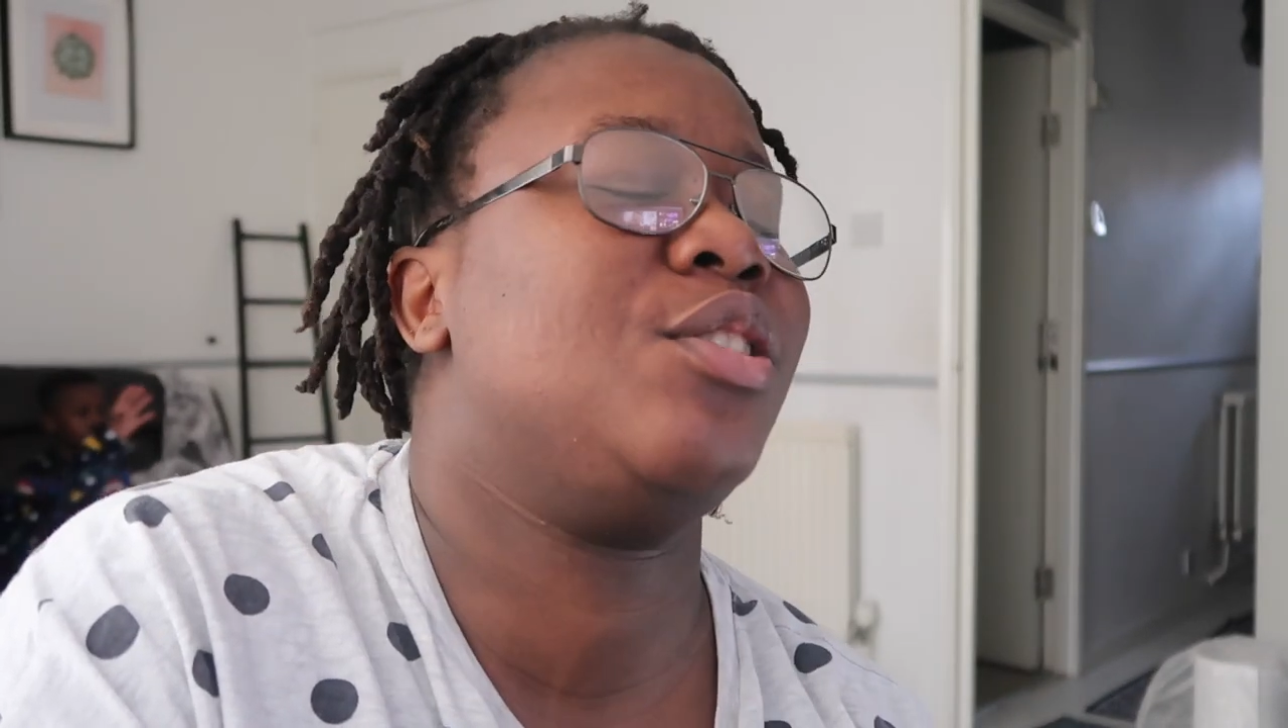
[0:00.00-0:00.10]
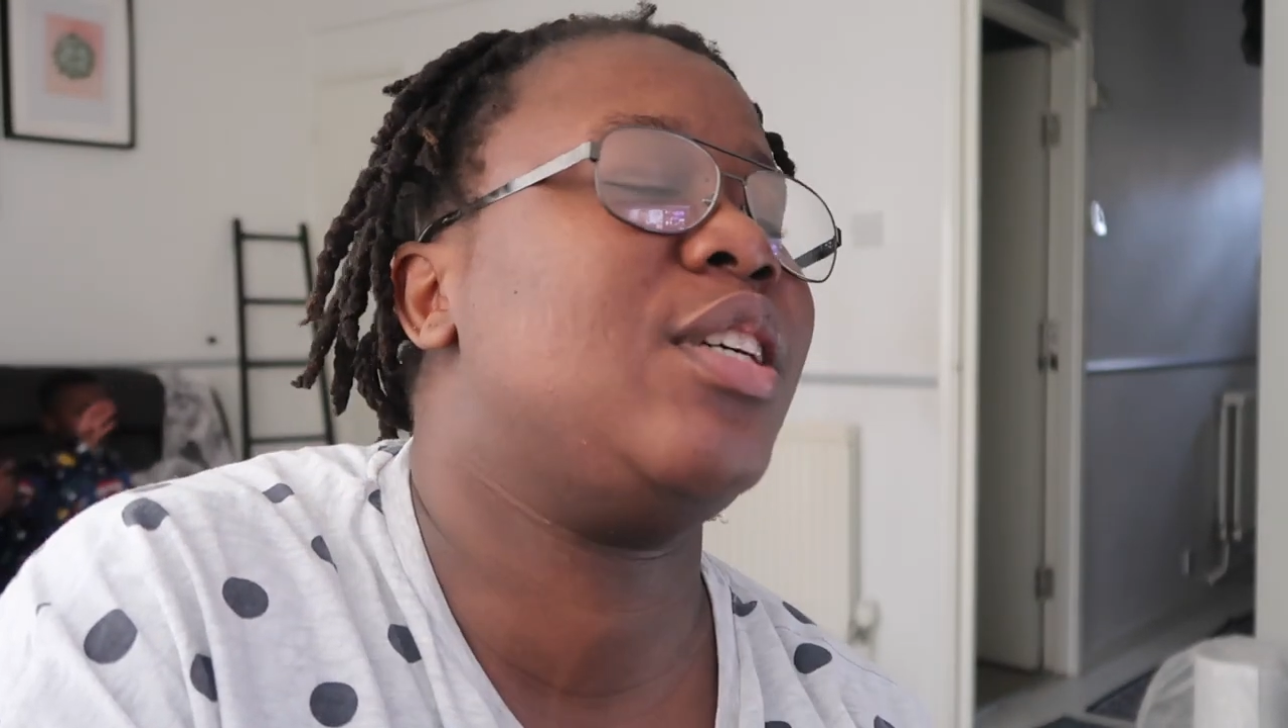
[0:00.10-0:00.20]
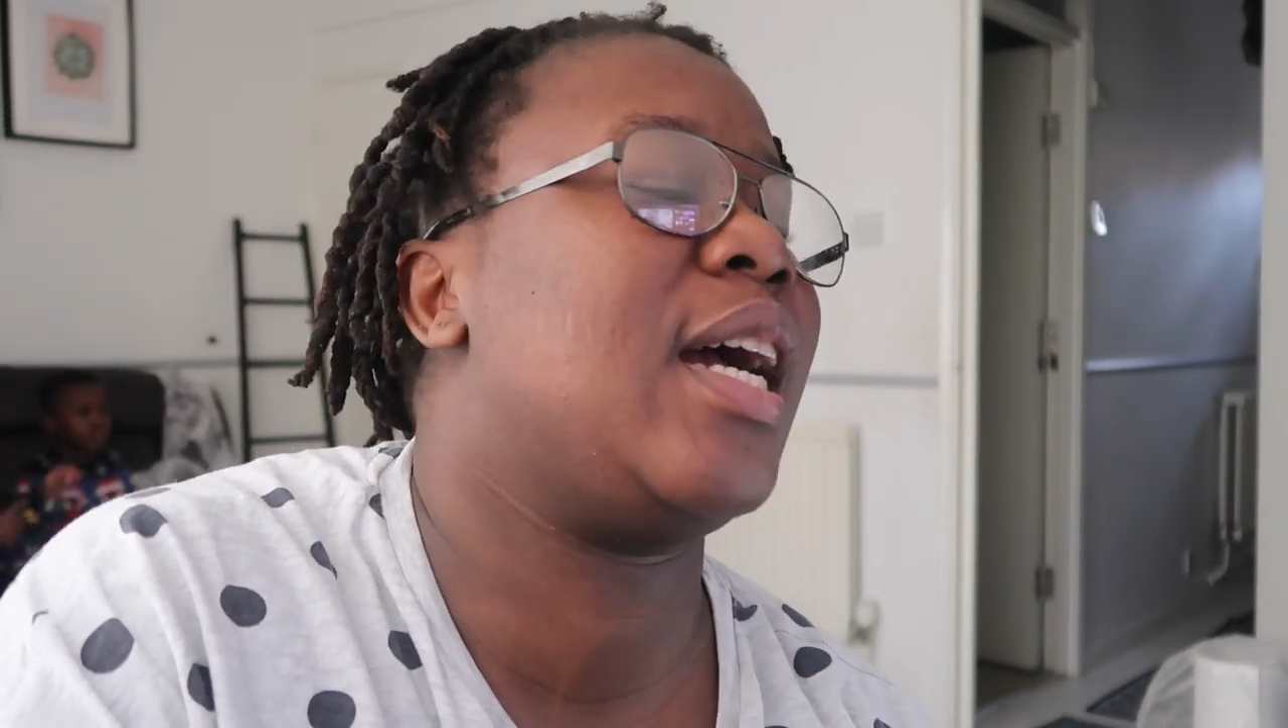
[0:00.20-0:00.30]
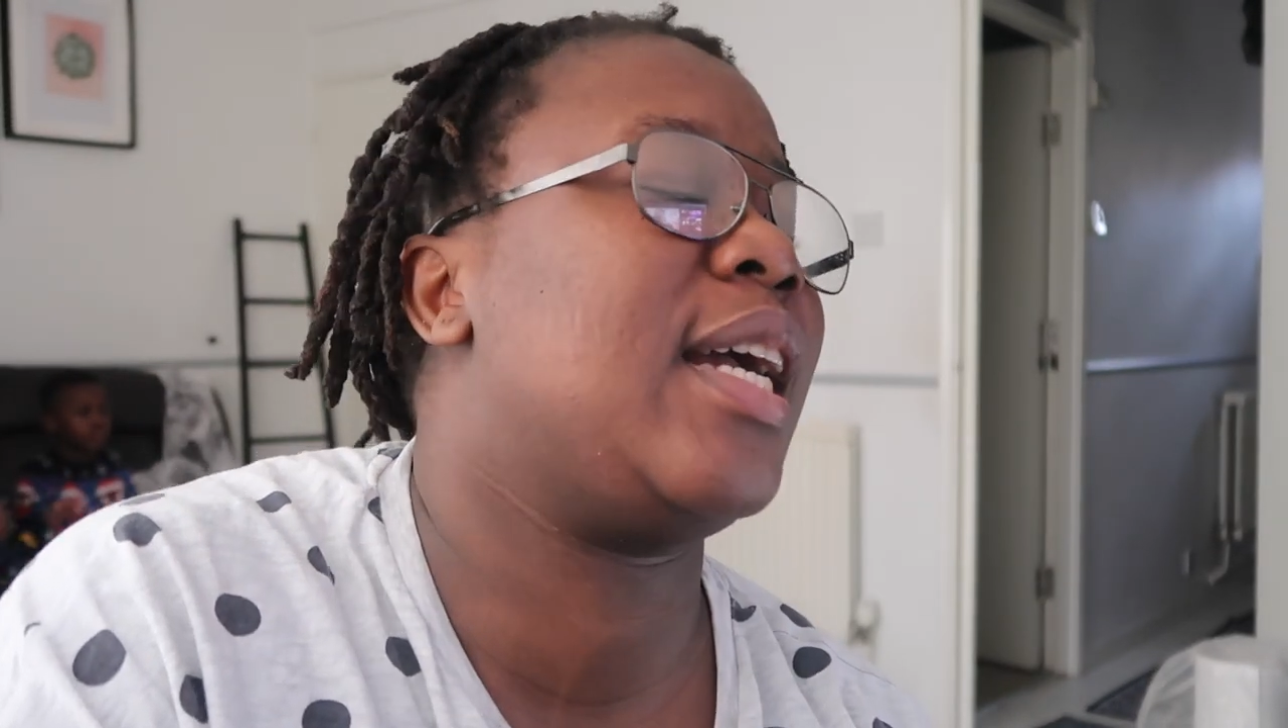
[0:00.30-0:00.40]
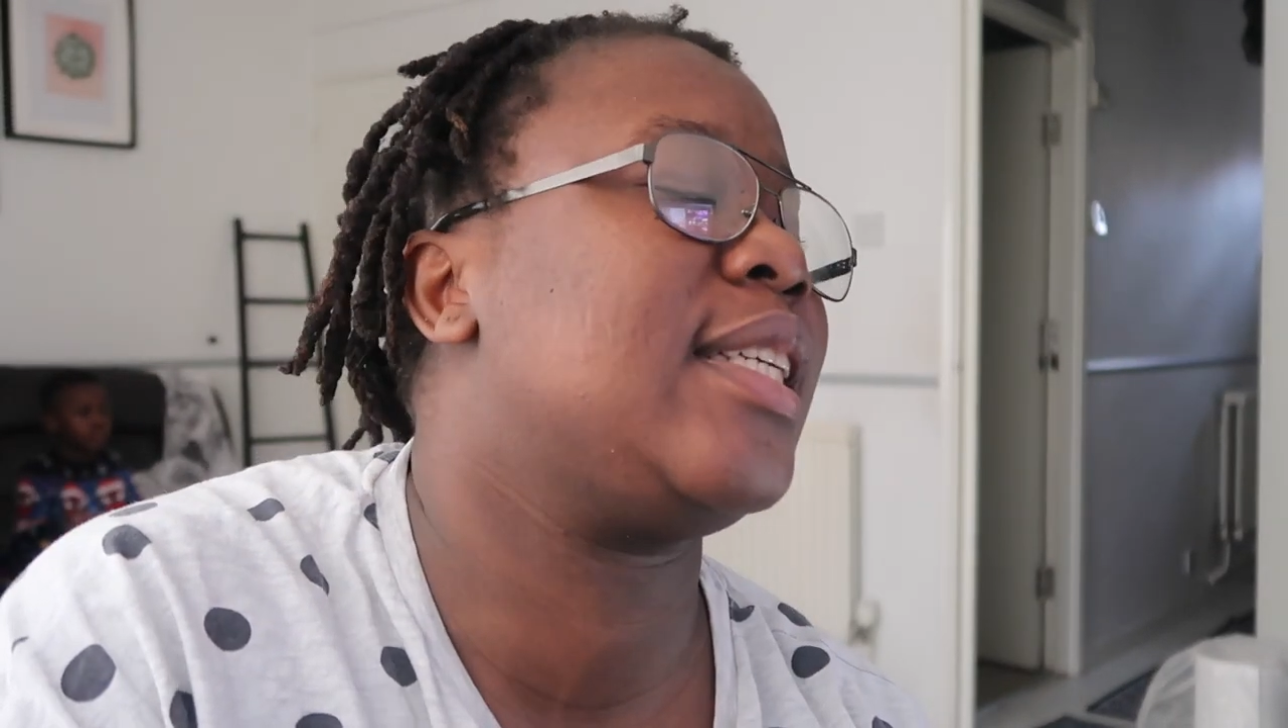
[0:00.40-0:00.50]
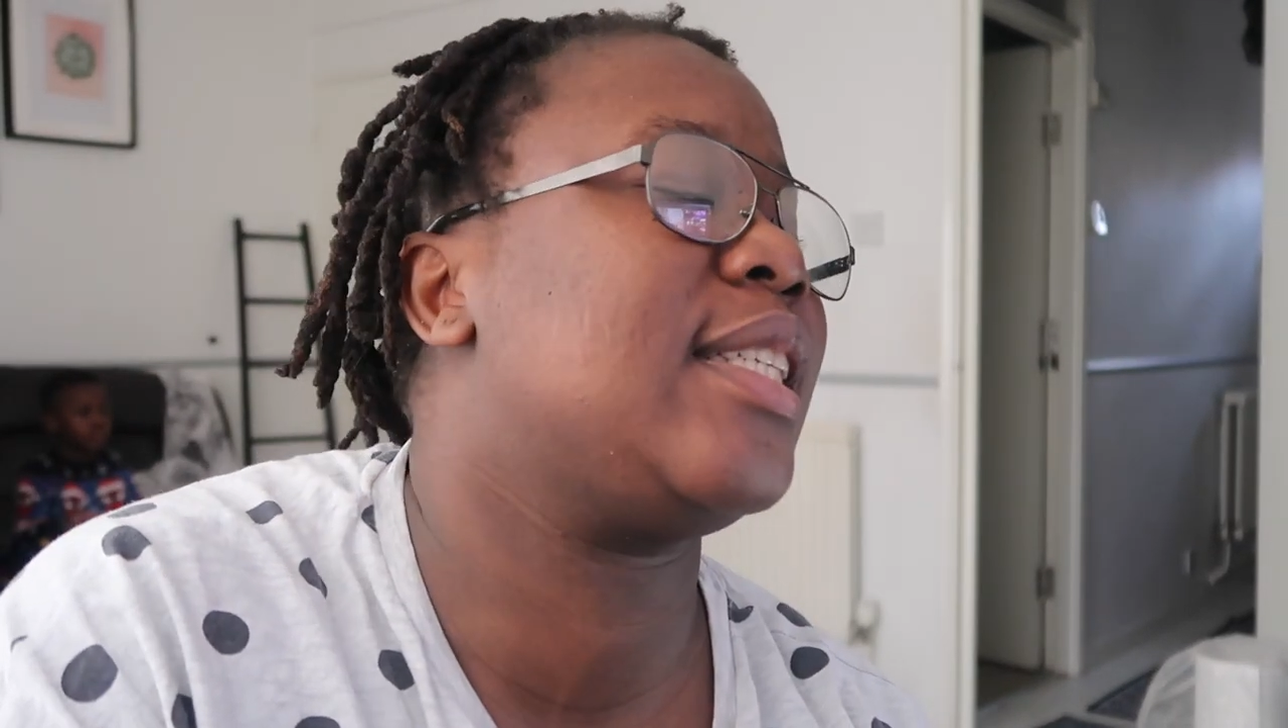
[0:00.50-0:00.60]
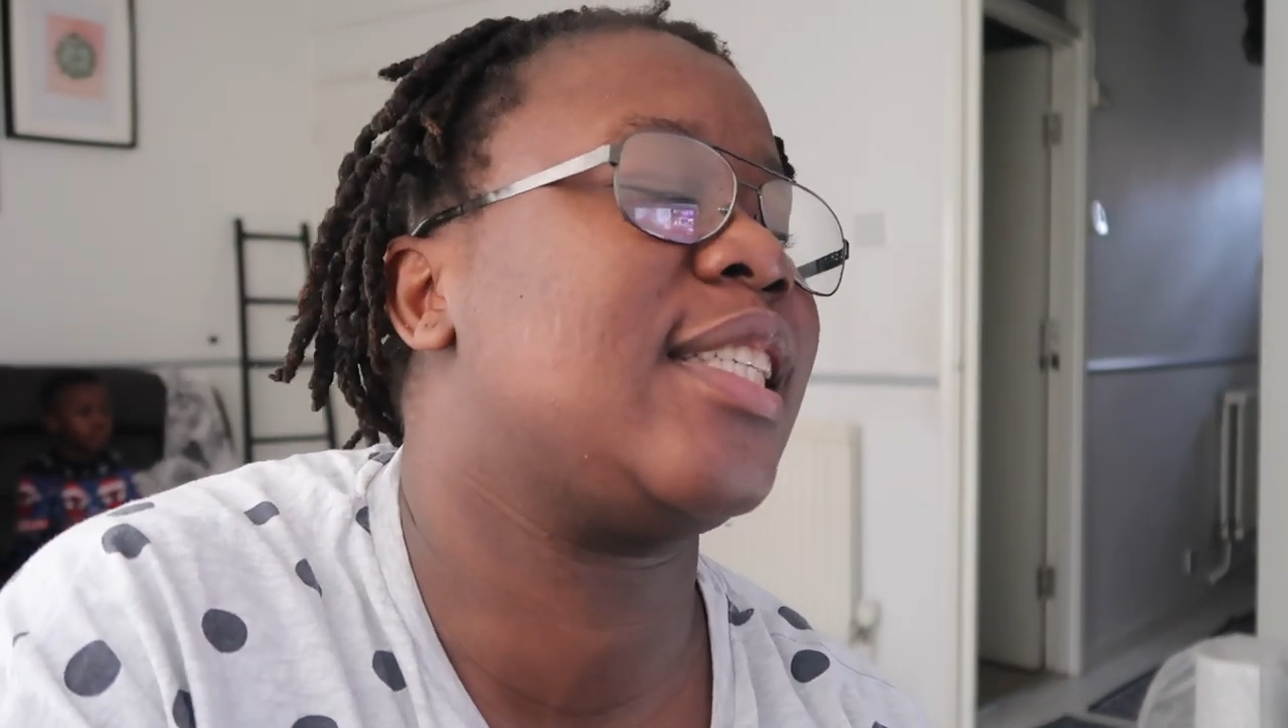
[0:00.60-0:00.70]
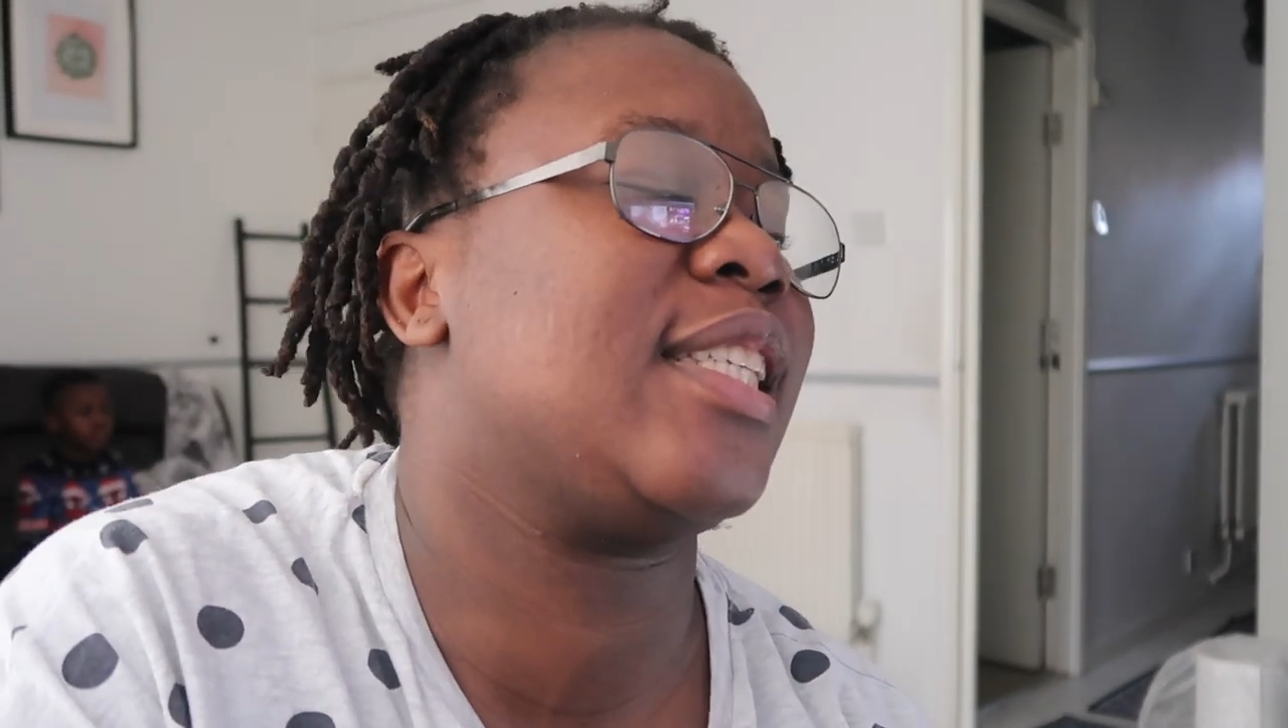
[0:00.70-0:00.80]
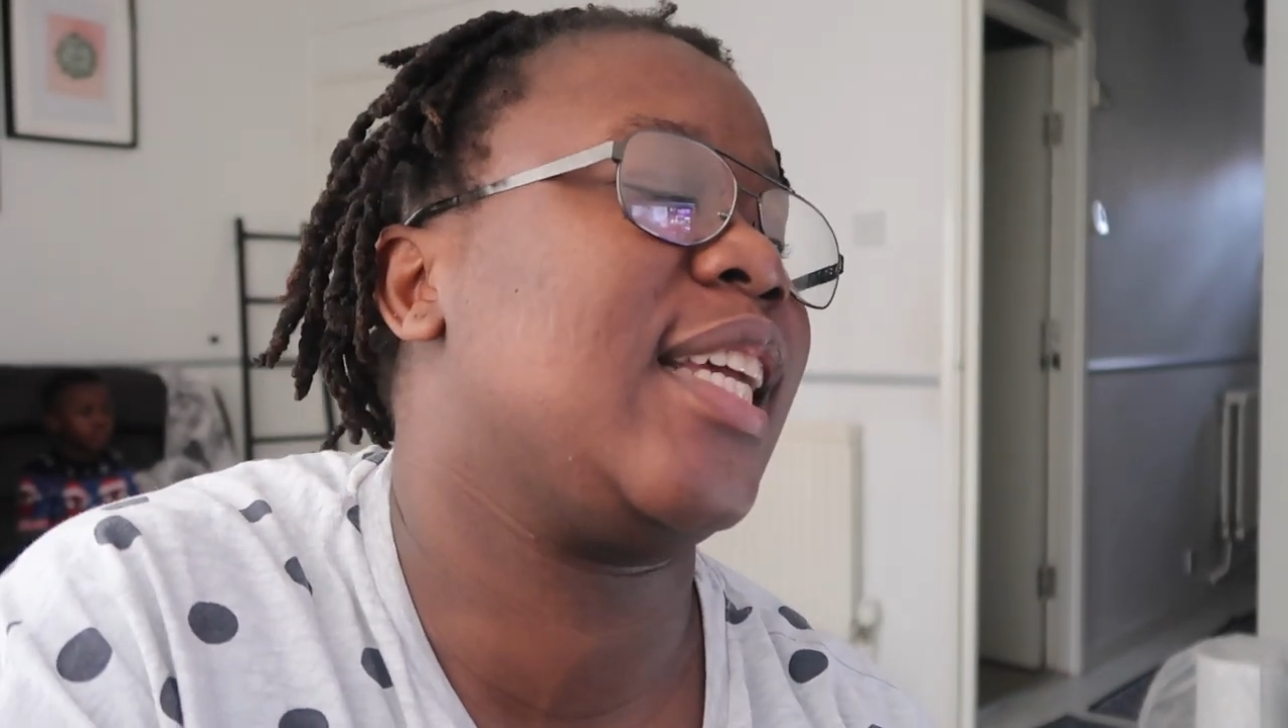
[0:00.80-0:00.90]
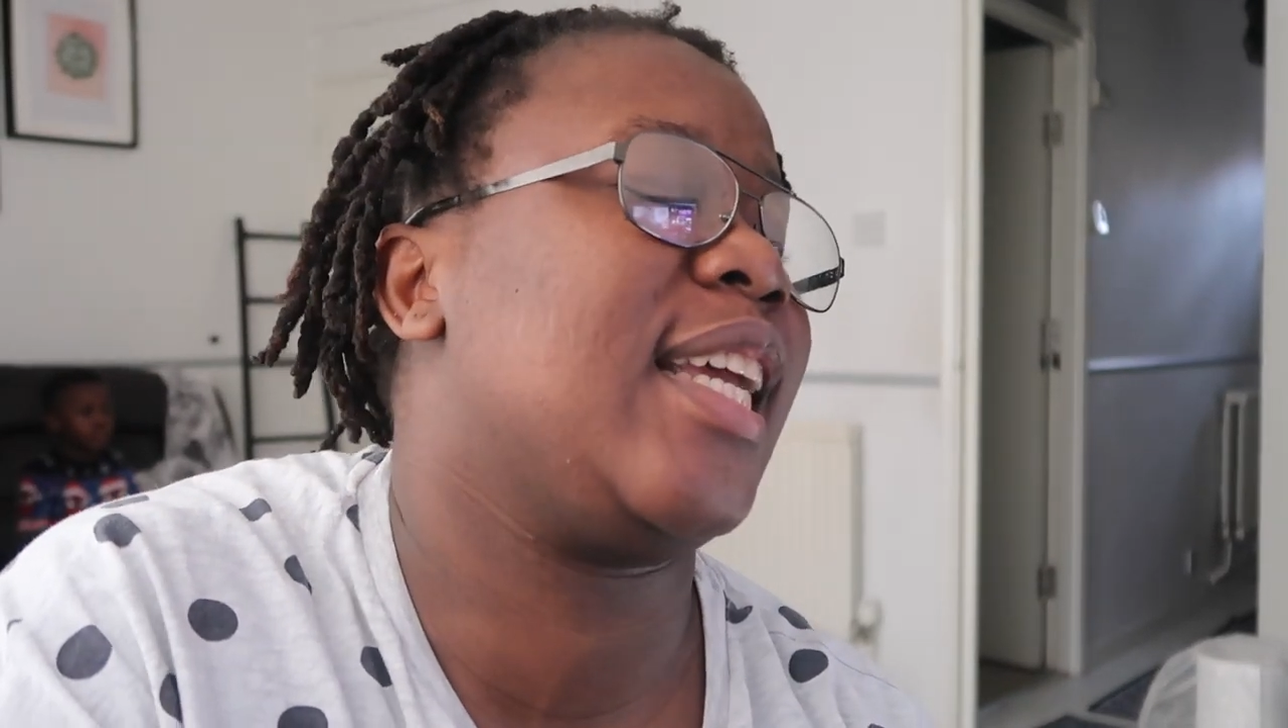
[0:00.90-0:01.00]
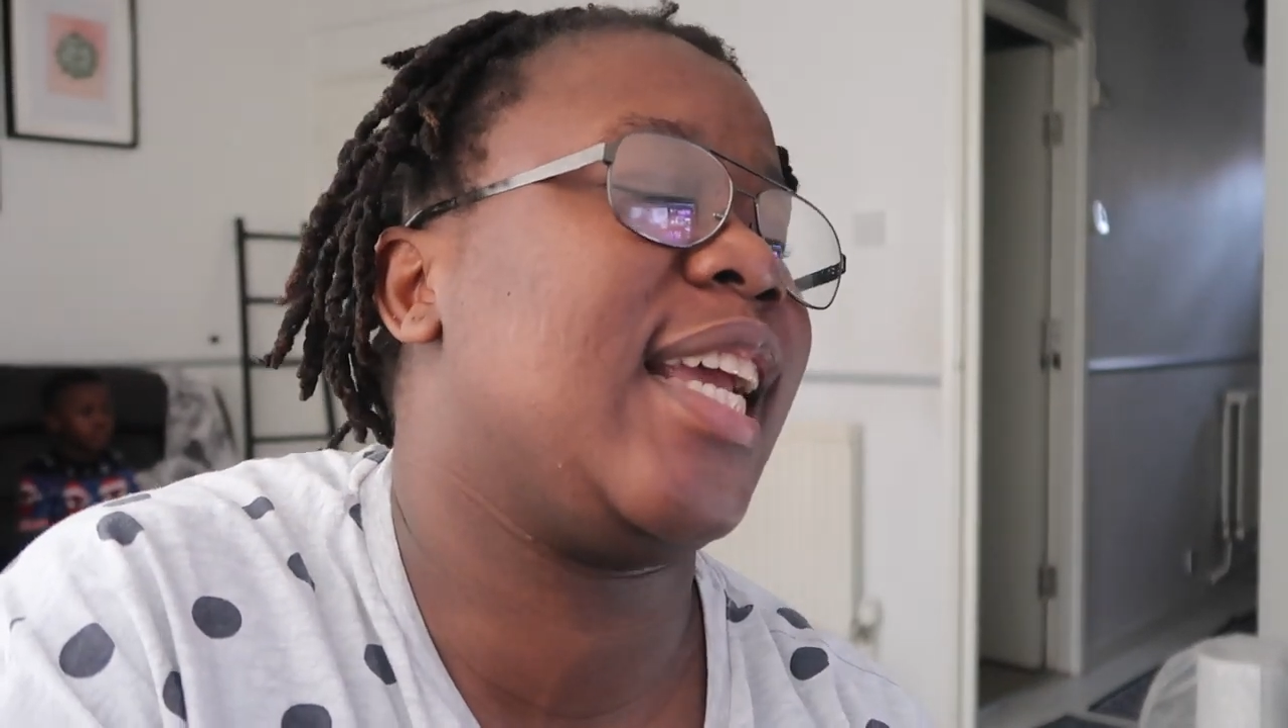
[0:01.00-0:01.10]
you guys